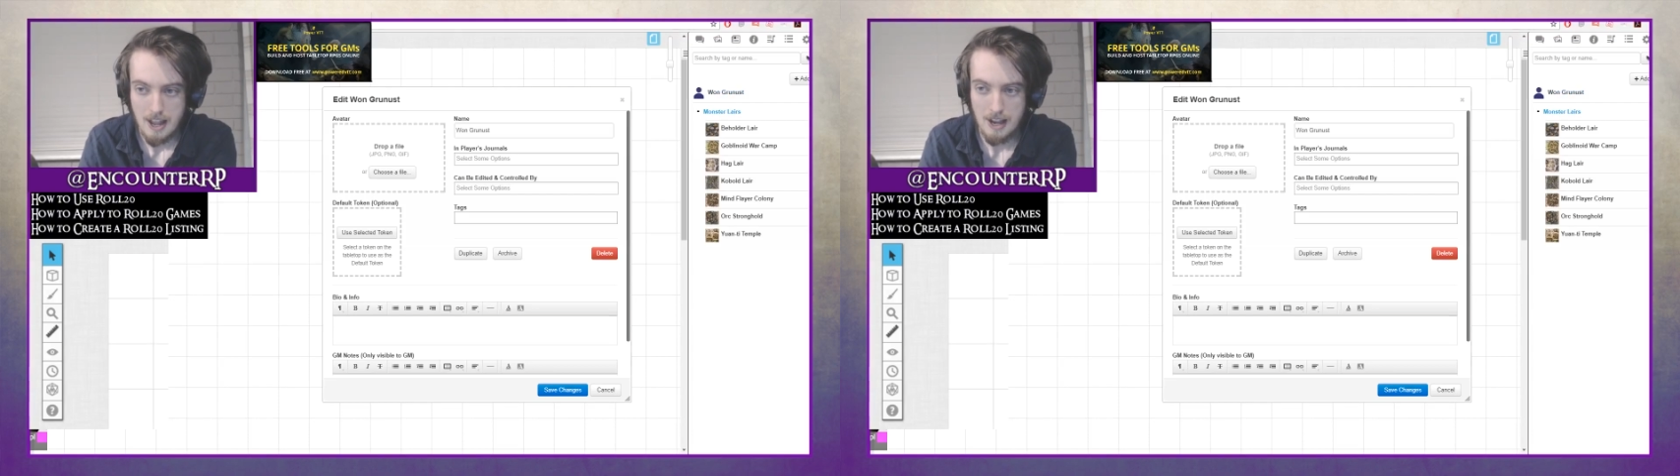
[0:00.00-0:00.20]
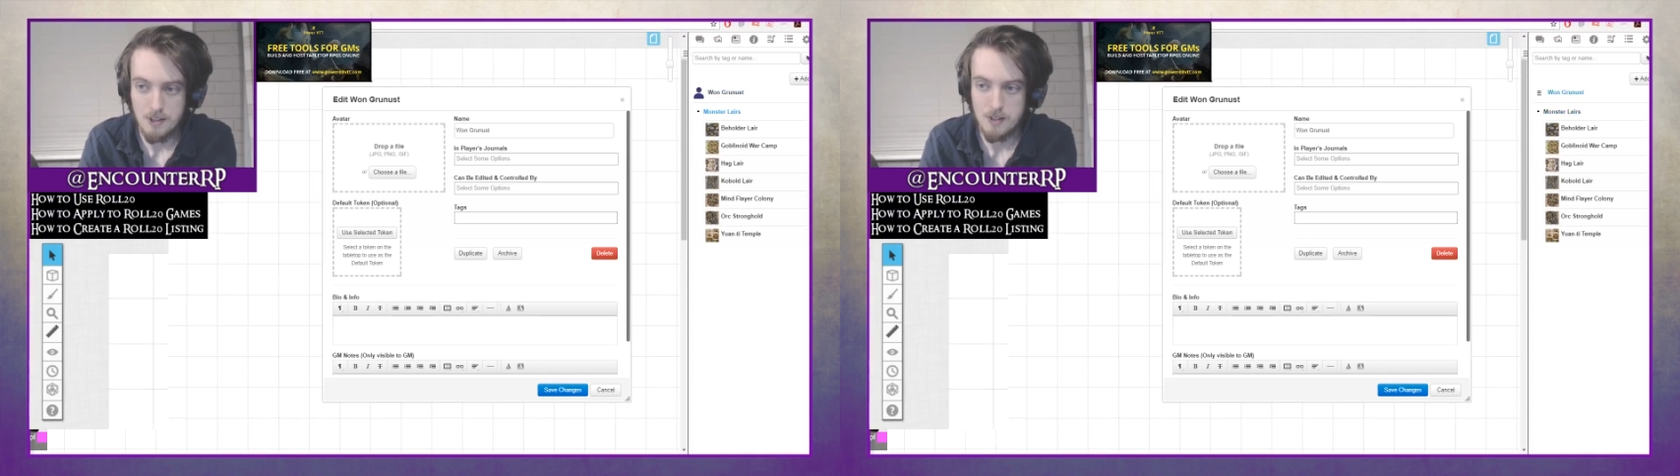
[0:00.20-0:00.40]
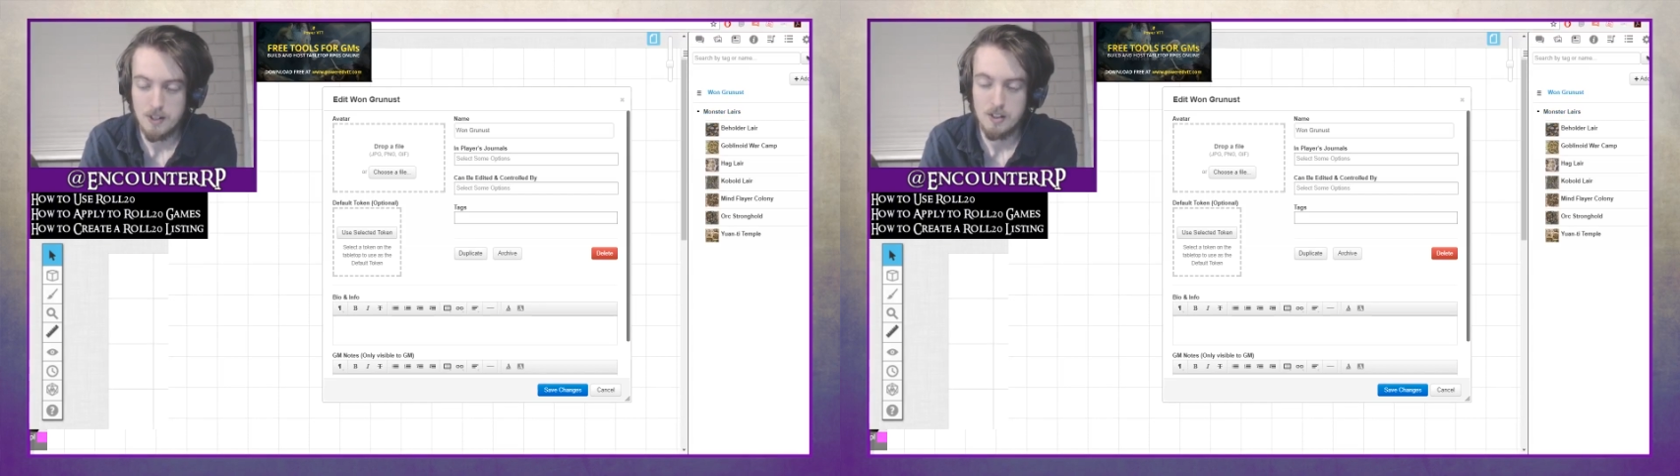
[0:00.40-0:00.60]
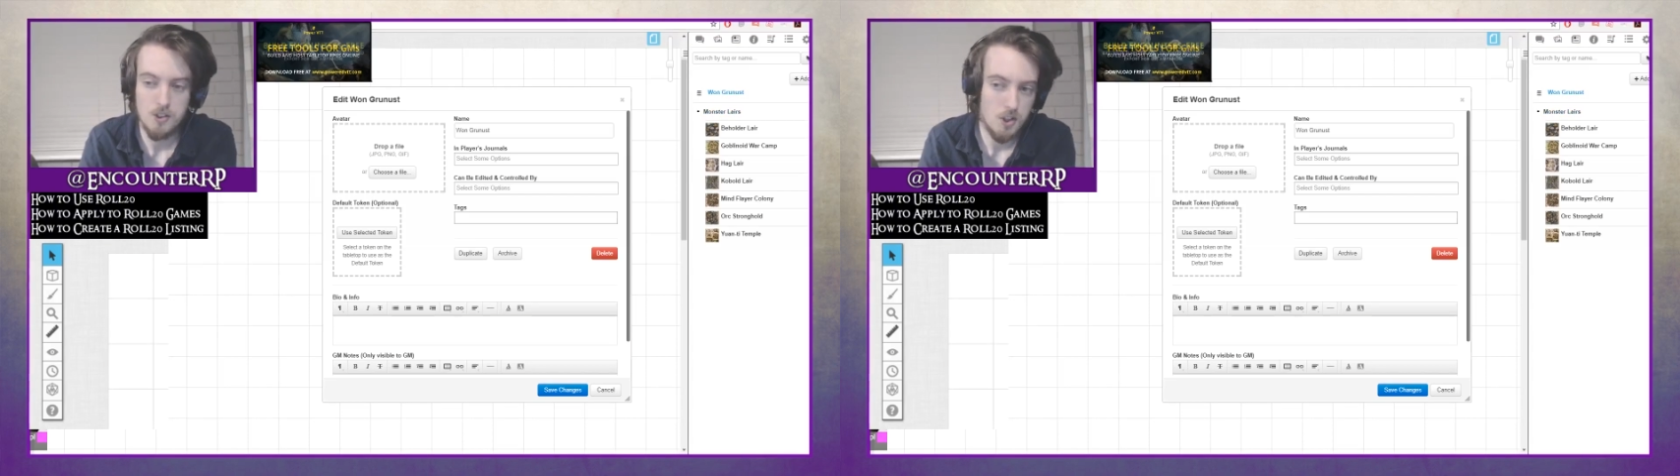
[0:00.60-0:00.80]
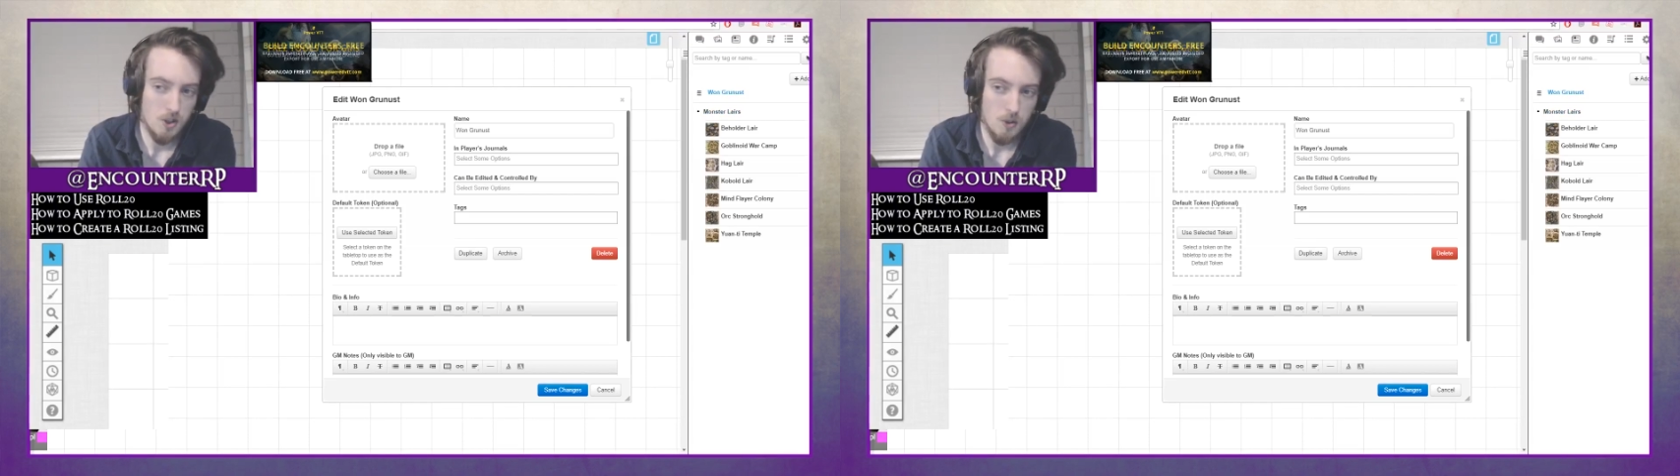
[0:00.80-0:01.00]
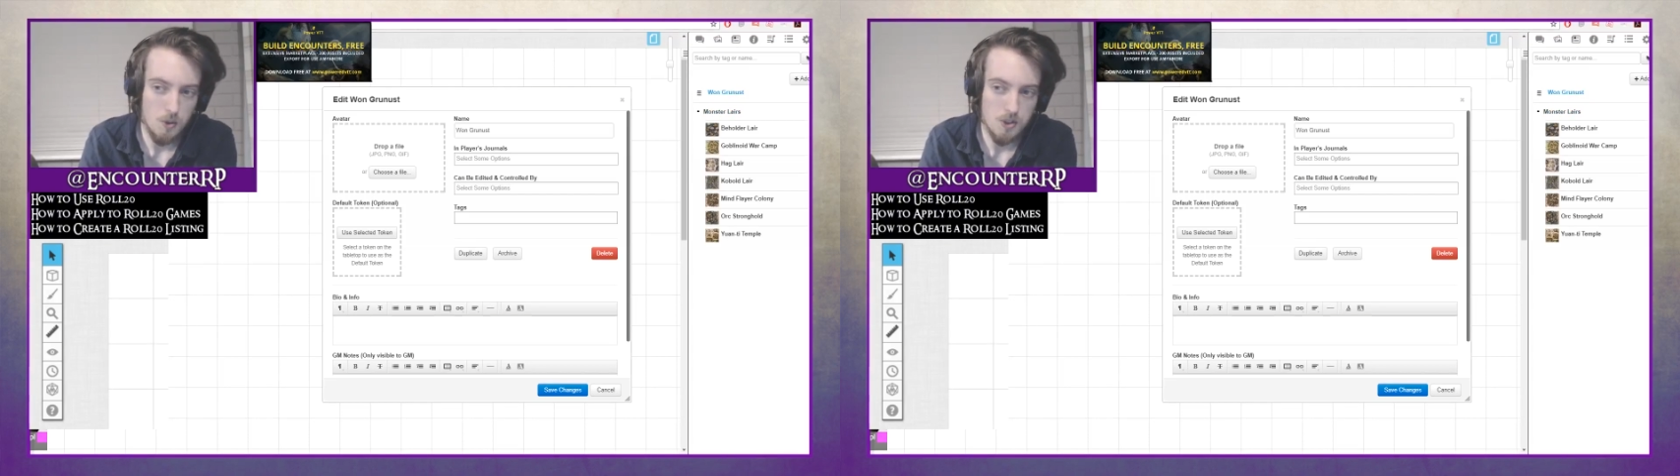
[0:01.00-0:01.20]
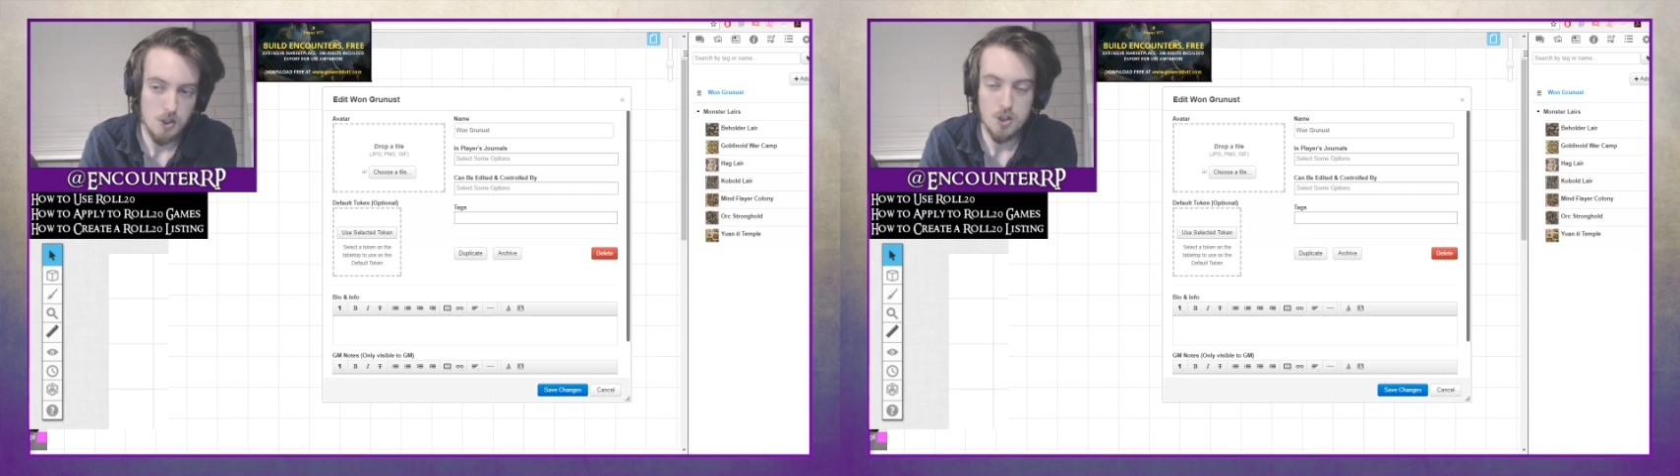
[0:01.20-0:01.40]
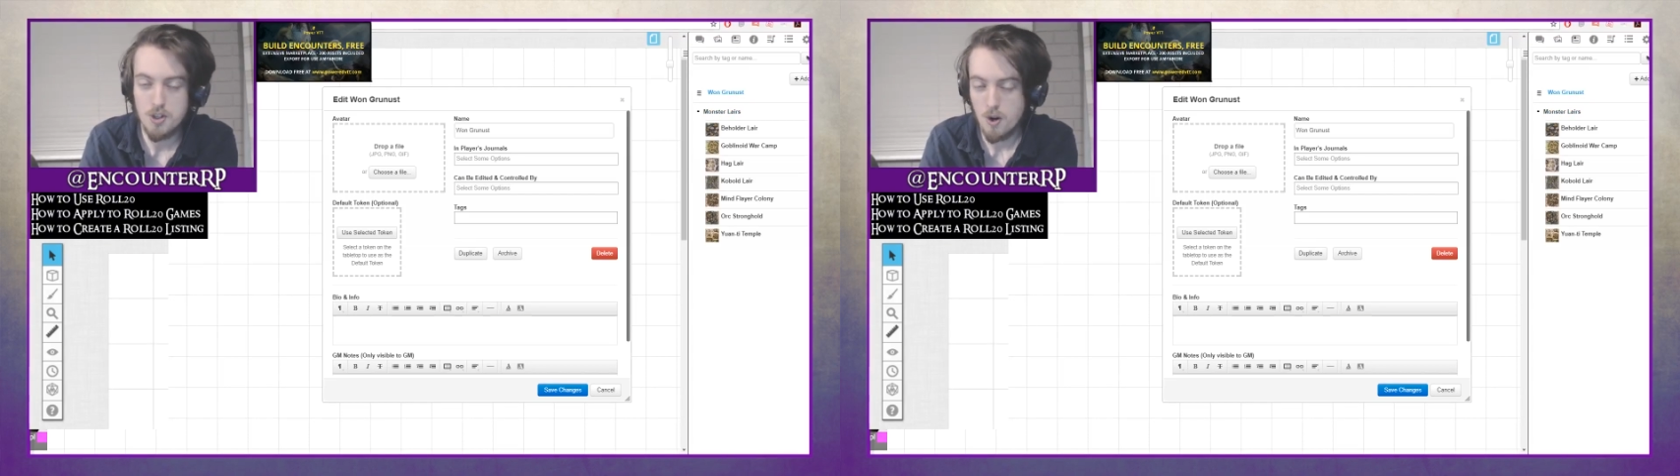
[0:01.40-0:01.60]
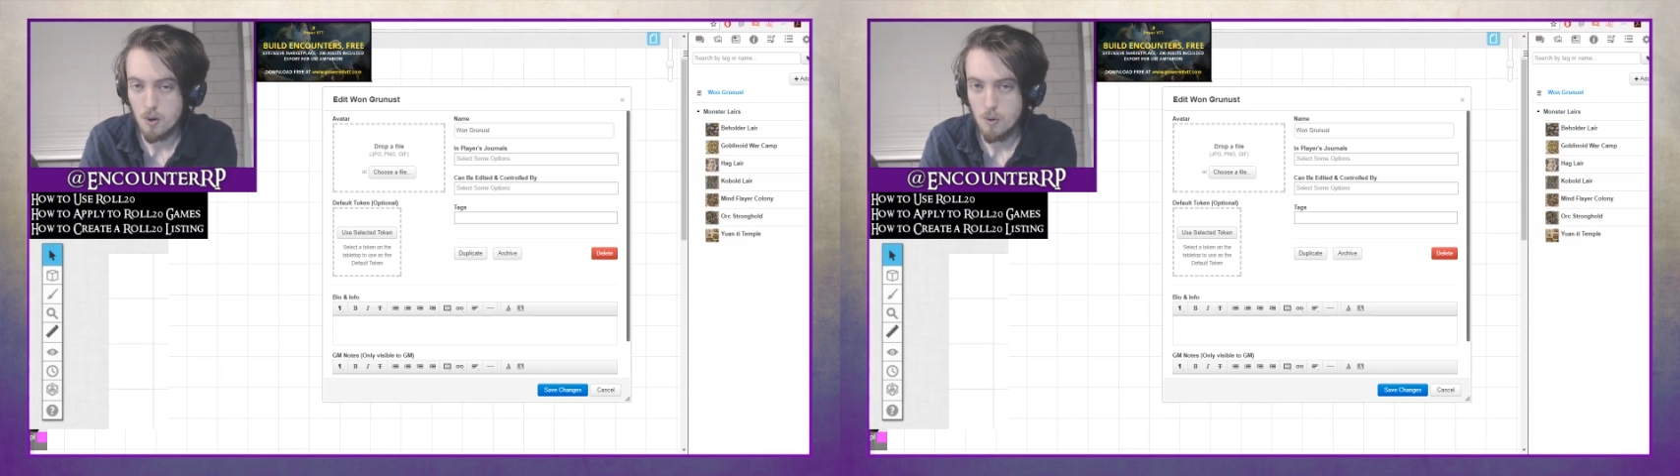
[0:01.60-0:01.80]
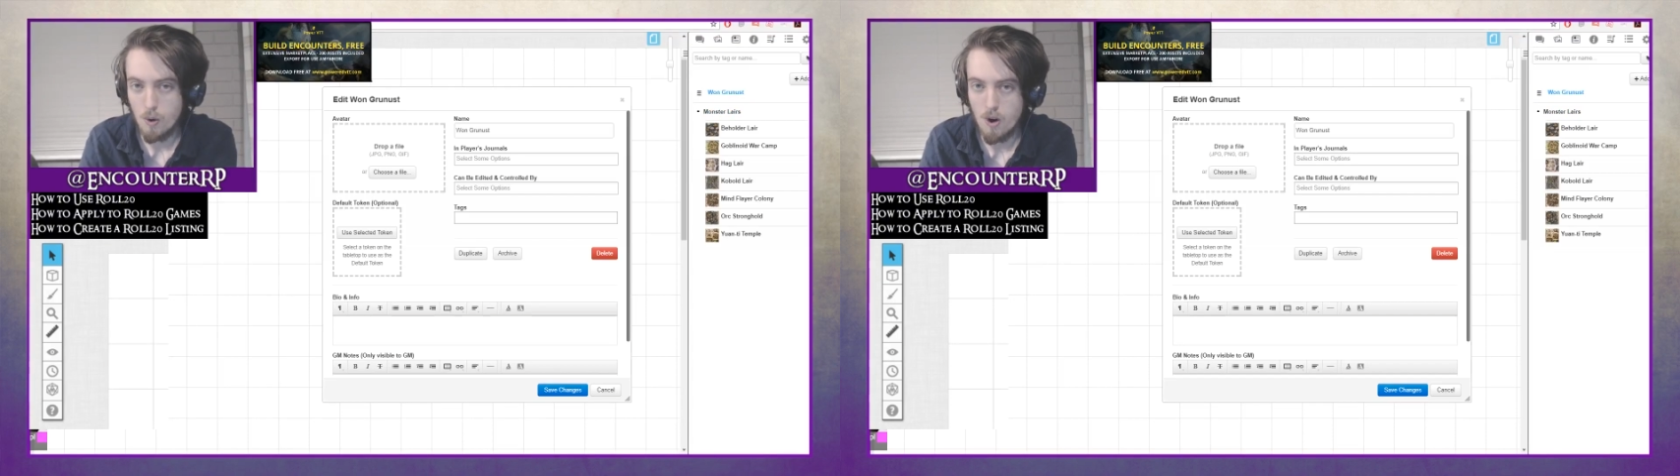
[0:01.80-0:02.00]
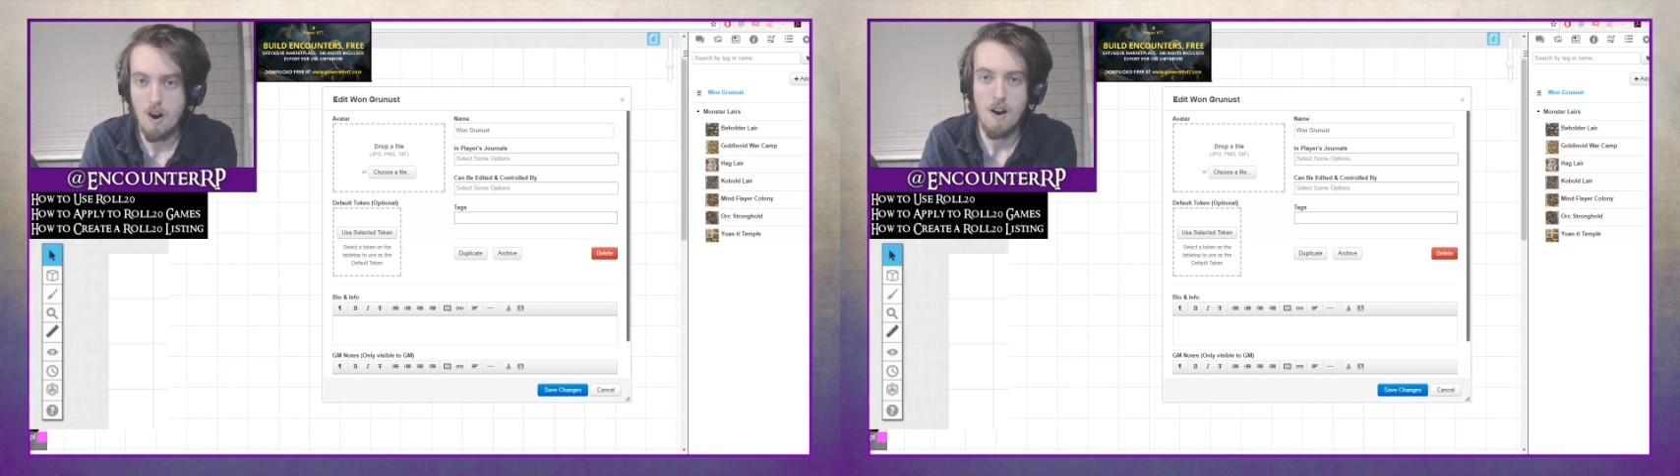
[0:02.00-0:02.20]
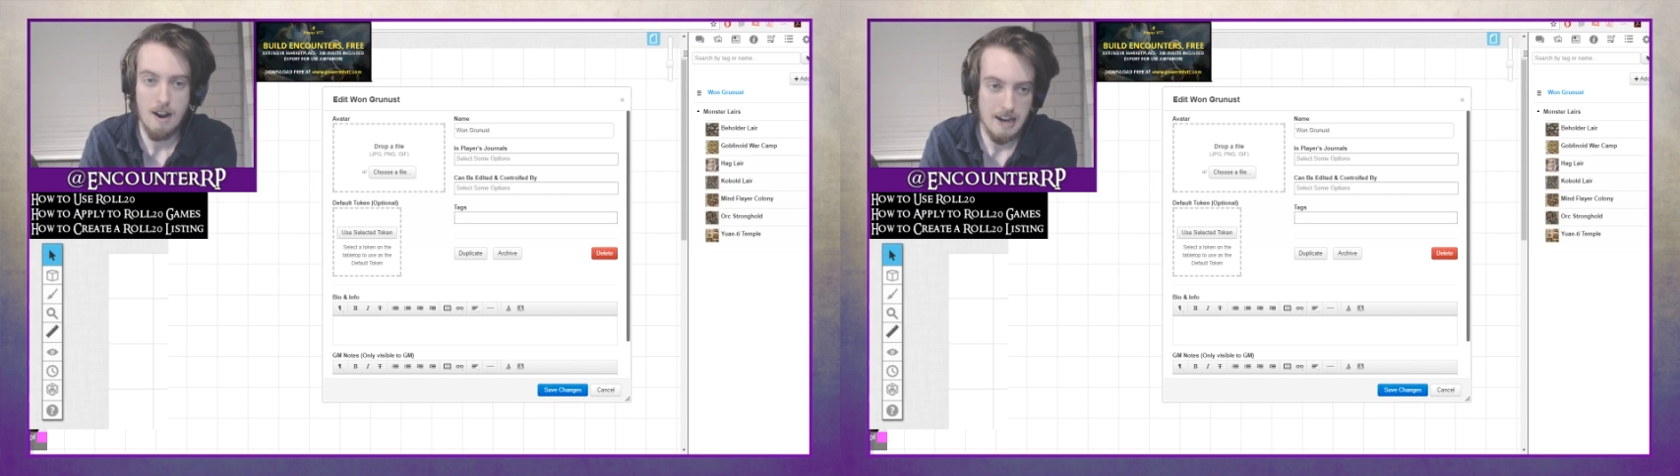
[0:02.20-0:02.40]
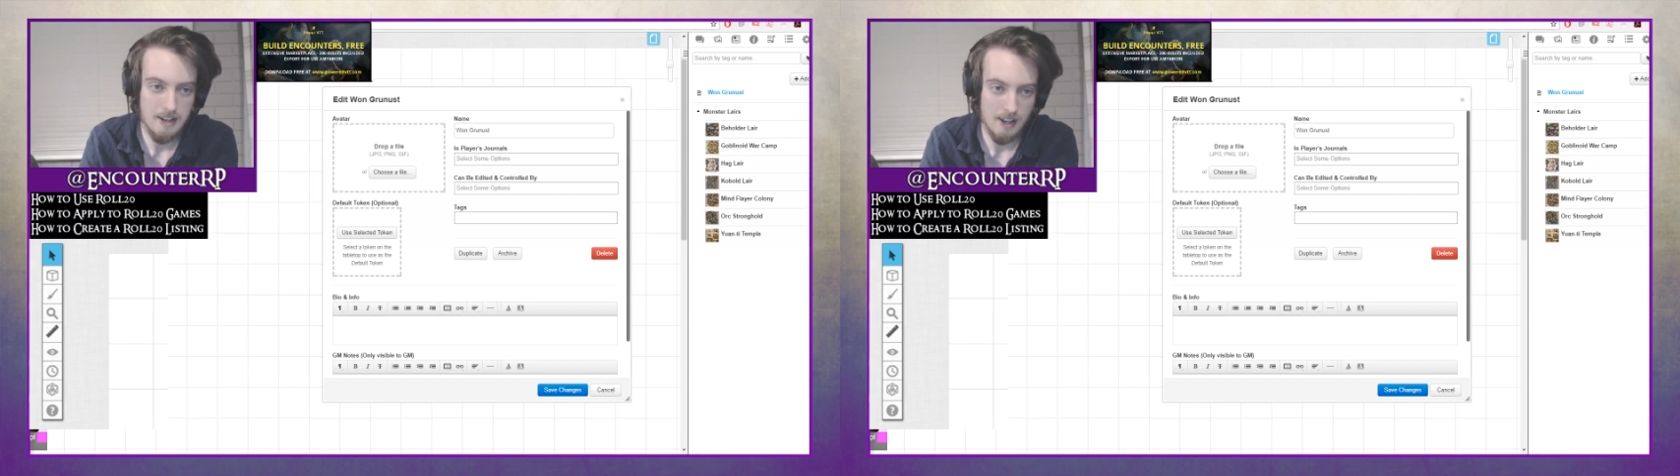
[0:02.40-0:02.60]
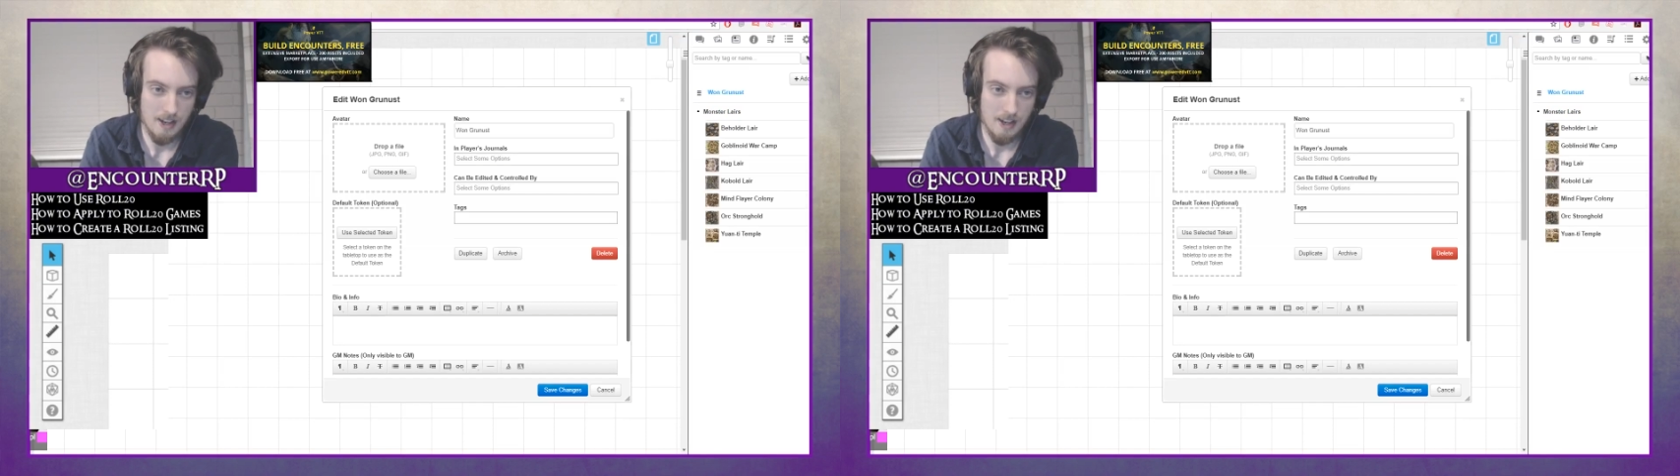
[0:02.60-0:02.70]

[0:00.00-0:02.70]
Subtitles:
and you can choose to show or hide